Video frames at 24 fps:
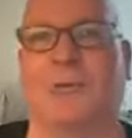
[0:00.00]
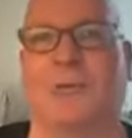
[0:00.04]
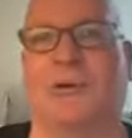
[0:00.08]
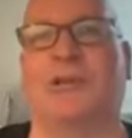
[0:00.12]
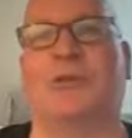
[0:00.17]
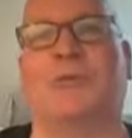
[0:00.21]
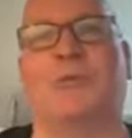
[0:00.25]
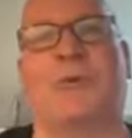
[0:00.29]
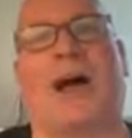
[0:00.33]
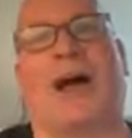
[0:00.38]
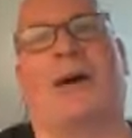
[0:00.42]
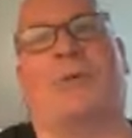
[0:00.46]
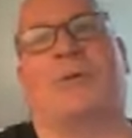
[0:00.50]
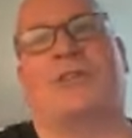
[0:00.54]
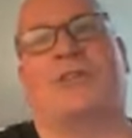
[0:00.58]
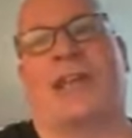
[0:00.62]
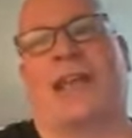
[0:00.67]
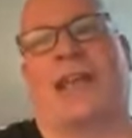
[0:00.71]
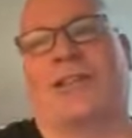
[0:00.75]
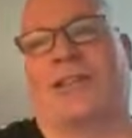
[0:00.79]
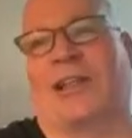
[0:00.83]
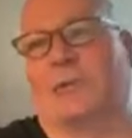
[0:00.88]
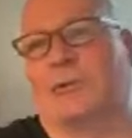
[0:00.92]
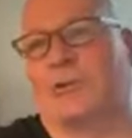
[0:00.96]
Which is why I was
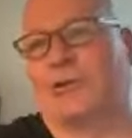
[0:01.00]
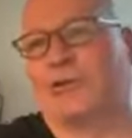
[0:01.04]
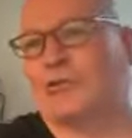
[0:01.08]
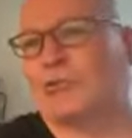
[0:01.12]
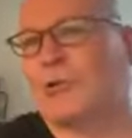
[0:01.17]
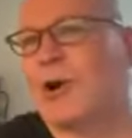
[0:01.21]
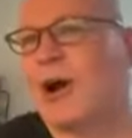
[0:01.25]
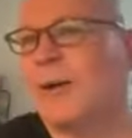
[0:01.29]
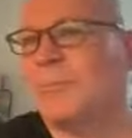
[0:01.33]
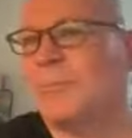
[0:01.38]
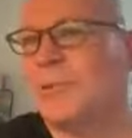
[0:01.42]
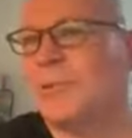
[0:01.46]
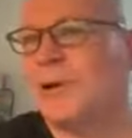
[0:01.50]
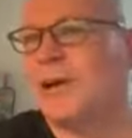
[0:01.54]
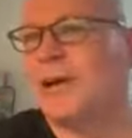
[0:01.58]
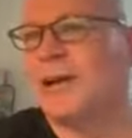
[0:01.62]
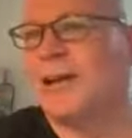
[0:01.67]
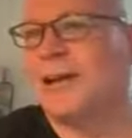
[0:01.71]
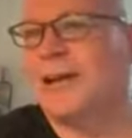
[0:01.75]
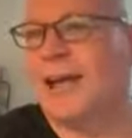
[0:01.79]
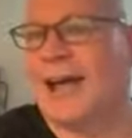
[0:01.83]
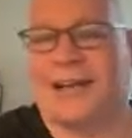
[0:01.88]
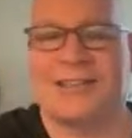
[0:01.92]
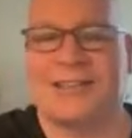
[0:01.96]
saying, like with Trump,
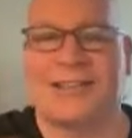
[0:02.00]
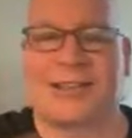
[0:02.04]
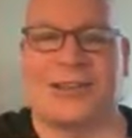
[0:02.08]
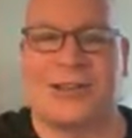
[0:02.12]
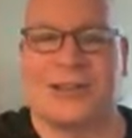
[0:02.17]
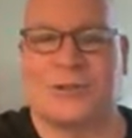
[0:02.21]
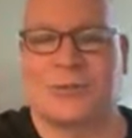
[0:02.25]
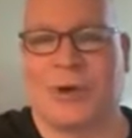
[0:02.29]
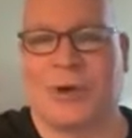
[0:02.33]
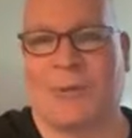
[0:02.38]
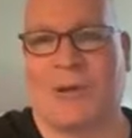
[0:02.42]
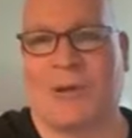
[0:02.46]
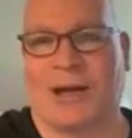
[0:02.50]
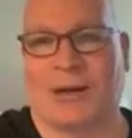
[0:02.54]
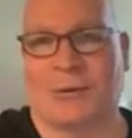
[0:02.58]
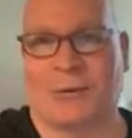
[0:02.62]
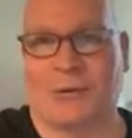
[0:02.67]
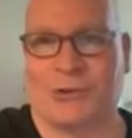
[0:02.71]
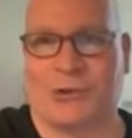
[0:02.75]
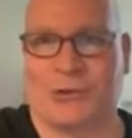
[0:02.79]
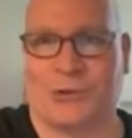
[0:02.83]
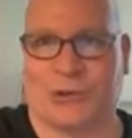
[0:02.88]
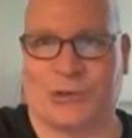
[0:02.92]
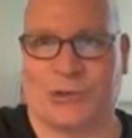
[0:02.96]
I said this way back
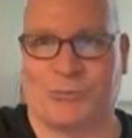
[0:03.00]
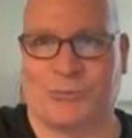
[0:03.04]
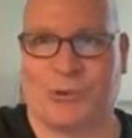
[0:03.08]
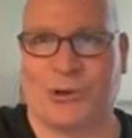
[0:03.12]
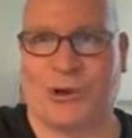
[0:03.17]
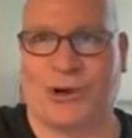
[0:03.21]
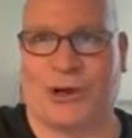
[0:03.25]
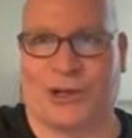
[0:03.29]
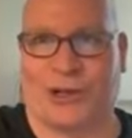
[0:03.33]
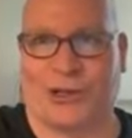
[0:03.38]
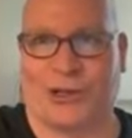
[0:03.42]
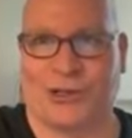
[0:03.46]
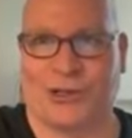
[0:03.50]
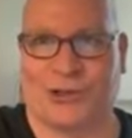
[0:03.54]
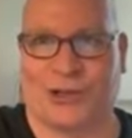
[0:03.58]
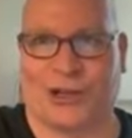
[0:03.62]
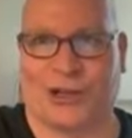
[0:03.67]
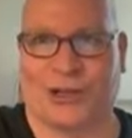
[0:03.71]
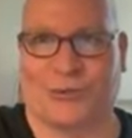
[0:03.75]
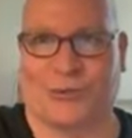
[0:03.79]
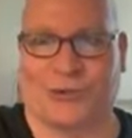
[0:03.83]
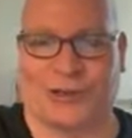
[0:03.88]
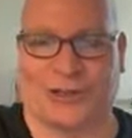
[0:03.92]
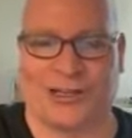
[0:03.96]
with George Bush,
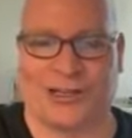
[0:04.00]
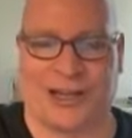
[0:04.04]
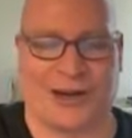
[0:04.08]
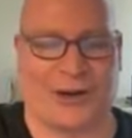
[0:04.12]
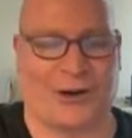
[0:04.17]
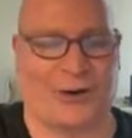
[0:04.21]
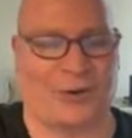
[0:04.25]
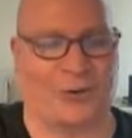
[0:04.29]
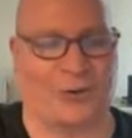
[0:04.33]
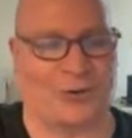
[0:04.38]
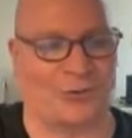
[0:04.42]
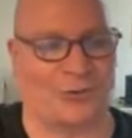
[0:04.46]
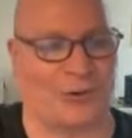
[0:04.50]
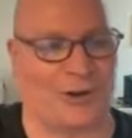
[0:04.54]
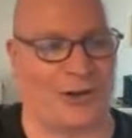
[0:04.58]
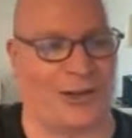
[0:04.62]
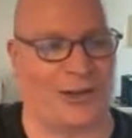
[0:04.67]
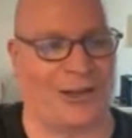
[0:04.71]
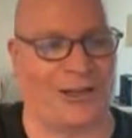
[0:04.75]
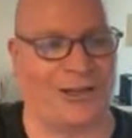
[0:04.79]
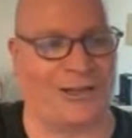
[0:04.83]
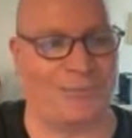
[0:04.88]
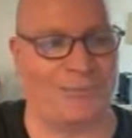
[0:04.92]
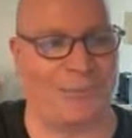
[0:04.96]
like when Kerry was
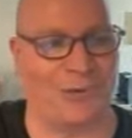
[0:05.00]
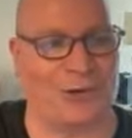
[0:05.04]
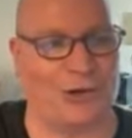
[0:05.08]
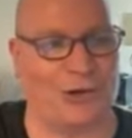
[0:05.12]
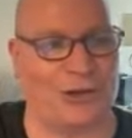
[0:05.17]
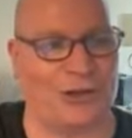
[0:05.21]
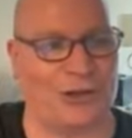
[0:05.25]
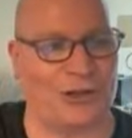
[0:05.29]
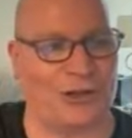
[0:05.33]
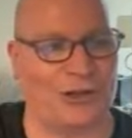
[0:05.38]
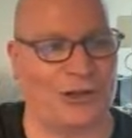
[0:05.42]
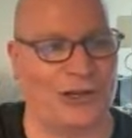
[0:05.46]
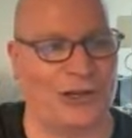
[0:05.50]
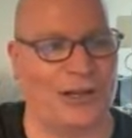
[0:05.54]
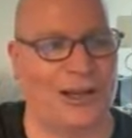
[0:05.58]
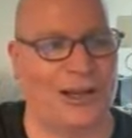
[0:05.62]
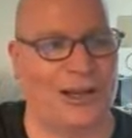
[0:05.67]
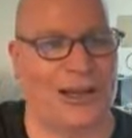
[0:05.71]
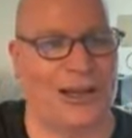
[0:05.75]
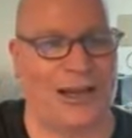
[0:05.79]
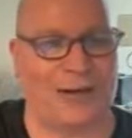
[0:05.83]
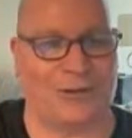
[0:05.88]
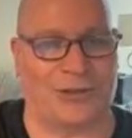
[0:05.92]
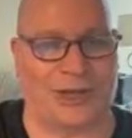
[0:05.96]
running against Bush,
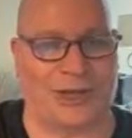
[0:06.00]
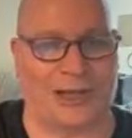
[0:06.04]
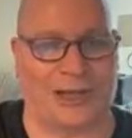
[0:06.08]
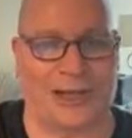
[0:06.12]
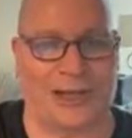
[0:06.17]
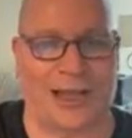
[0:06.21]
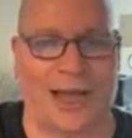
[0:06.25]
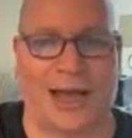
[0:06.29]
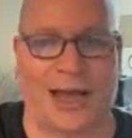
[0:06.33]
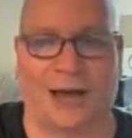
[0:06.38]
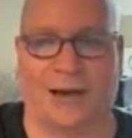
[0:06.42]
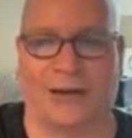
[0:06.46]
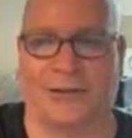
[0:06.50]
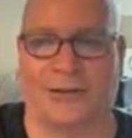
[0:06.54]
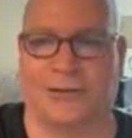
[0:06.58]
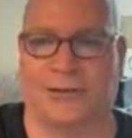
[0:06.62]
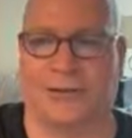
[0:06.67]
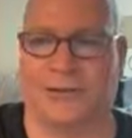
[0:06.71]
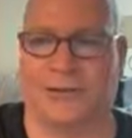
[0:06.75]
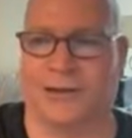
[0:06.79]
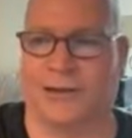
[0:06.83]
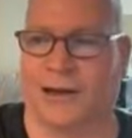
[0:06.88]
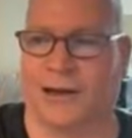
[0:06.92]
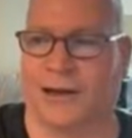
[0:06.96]
I was like, yeah,
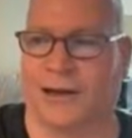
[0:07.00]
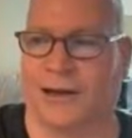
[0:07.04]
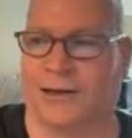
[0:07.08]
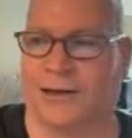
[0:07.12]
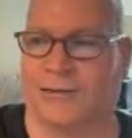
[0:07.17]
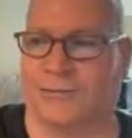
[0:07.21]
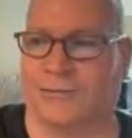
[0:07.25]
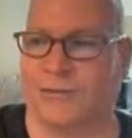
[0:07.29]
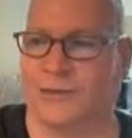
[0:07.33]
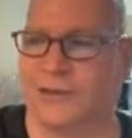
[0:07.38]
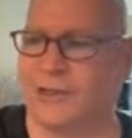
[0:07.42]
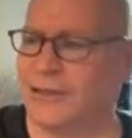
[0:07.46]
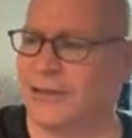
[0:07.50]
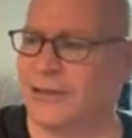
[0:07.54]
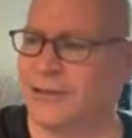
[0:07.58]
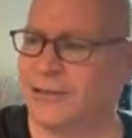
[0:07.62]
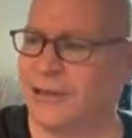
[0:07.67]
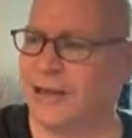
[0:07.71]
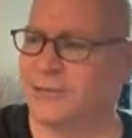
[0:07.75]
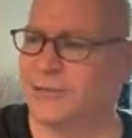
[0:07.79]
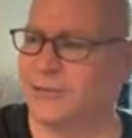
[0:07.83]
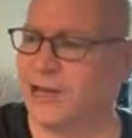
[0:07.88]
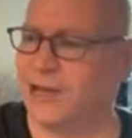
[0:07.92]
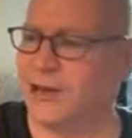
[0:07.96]
uh, was it,
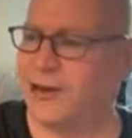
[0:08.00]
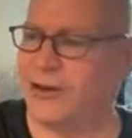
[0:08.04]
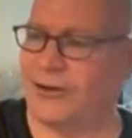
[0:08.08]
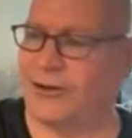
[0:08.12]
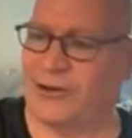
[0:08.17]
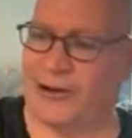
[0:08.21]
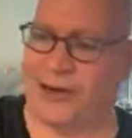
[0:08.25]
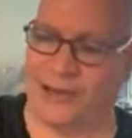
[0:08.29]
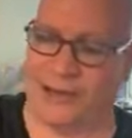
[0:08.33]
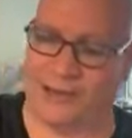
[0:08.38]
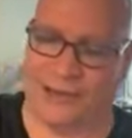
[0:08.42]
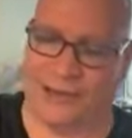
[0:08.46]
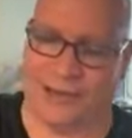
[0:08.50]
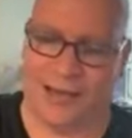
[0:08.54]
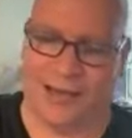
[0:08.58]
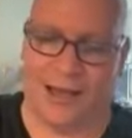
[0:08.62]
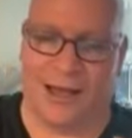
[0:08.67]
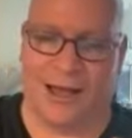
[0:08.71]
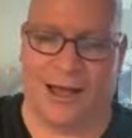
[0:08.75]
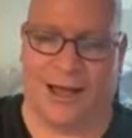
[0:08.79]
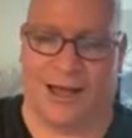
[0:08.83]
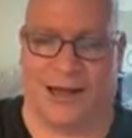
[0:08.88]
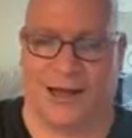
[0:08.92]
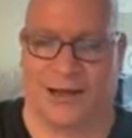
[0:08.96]
yeah, it was Kerry, right?
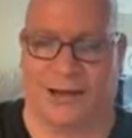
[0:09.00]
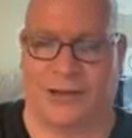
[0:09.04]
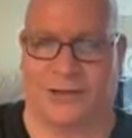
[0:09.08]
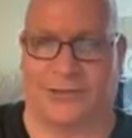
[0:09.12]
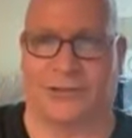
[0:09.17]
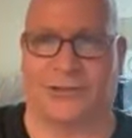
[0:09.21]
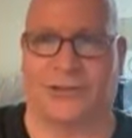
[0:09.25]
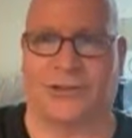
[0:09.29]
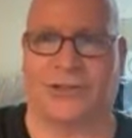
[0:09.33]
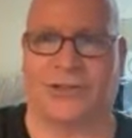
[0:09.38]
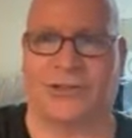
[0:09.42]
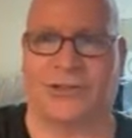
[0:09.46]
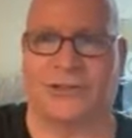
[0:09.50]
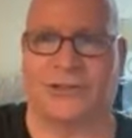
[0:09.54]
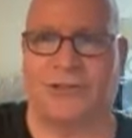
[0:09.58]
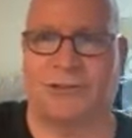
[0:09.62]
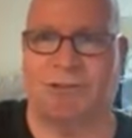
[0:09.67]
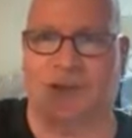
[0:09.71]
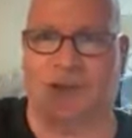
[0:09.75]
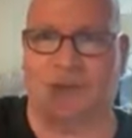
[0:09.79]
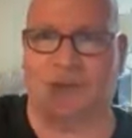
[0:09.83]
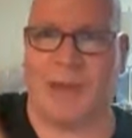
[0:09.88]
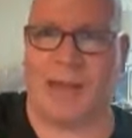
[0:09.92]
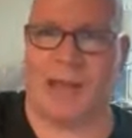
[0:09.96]
Uh, yep. Just
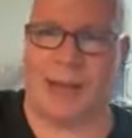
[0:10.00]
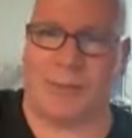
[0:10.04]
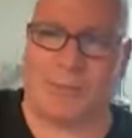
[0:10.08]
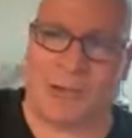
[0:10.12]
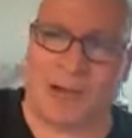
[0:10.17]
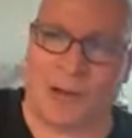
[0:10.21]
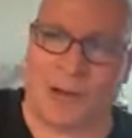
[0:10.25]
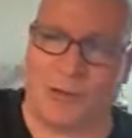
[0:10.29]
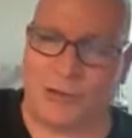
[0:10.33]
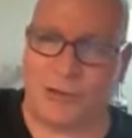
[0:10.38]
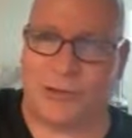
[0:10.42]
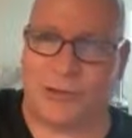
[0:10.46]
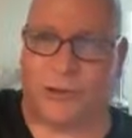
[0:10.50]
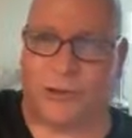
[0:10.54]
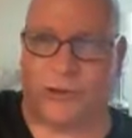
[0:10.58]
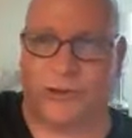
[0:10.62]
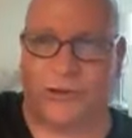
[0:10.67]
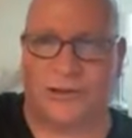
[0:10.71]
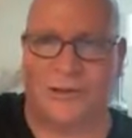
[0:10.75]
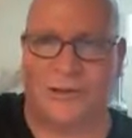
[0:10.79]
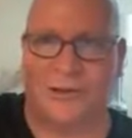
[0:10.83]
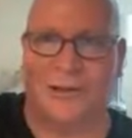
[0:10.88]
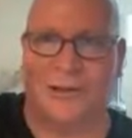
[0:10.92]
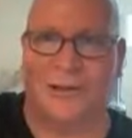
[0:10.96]
just make a
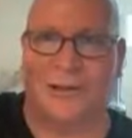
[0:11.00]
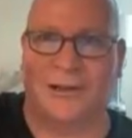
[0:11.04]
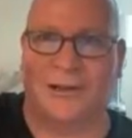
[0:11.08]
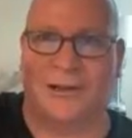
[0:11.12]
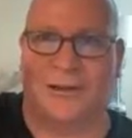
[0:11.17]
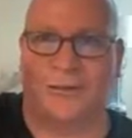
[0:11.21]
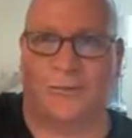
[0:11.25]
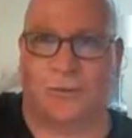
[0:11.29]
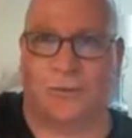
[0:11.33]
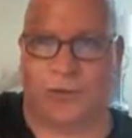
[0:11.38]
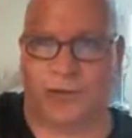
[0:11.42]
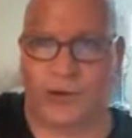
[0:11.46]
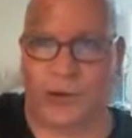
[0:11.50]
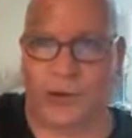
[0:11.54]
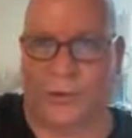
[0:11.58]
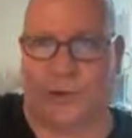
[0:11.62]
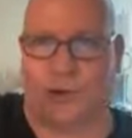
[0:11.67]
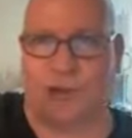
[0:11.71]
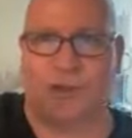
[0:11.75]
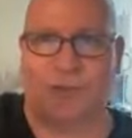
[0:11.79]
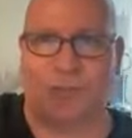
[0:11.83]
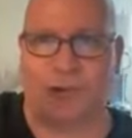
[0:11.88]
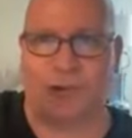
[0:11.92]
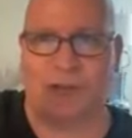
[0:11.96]
poster with
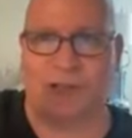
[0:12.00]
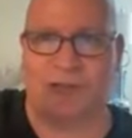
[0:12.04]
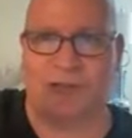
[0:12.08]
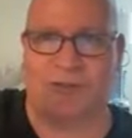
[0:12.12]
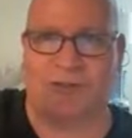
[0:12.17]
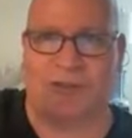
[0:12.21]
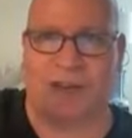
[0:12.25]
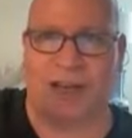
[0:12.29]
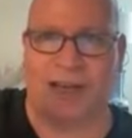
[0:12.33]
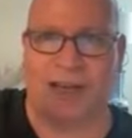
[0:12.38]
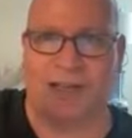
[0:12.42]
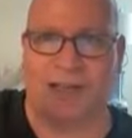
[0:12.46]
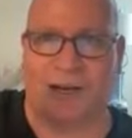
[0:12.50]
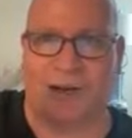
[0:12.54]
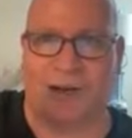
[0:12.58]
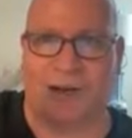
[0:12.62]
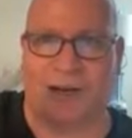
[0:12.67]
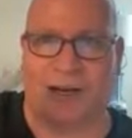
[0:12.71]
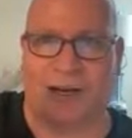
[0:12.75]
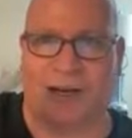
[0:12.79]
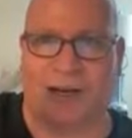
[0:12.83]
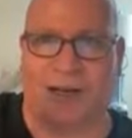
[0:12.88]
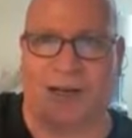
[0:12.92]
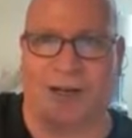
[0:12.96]
George Bush's face
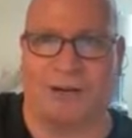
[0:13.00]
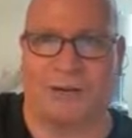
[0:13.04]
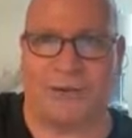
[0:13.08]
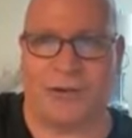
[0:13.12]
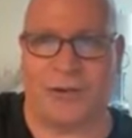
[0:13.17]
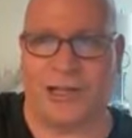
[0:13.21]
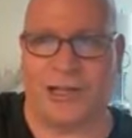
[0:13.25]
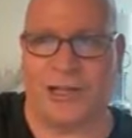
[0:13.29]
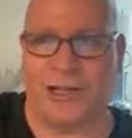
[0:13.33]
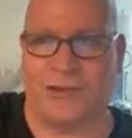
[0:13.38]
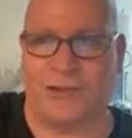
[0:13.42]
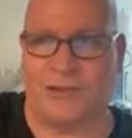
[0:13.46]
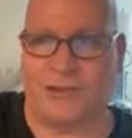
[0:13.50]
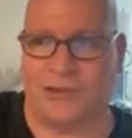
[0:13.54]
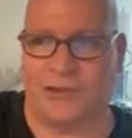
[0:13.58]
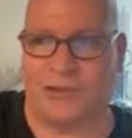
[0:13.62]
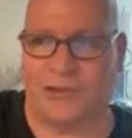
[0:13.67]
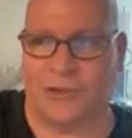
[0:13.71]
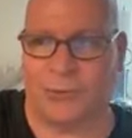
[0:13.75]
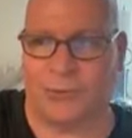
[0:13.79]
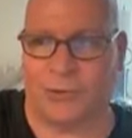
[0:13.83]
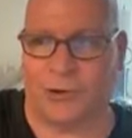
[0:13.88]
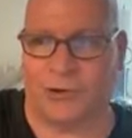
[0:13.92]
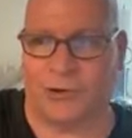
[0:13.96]
on it, and underneath
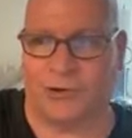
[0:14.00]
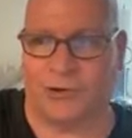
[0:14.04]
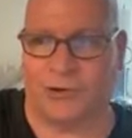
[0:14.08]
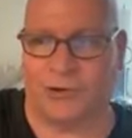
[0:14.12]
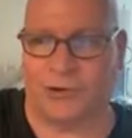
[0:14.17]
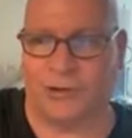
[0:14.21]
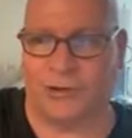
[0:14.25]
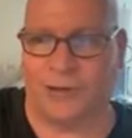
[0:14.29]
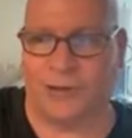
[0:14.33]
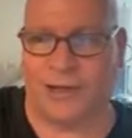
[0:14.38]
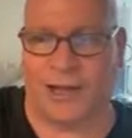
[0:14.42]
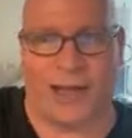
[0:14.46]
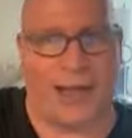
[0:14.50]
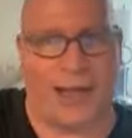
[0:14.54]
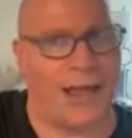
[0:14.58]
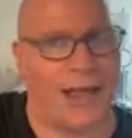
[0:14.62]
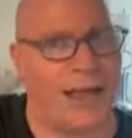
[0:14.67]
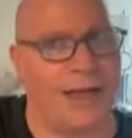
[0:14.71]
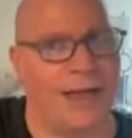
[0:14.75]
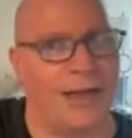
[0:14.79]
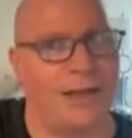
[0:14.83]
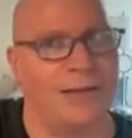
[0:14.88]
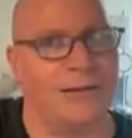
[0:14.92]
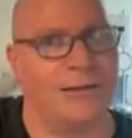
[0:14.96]
just the word
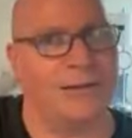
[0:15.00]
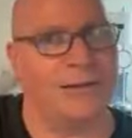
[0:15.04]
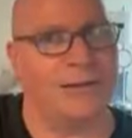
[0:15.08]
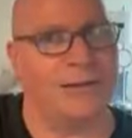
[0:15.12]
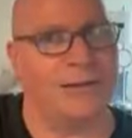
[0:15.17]
gay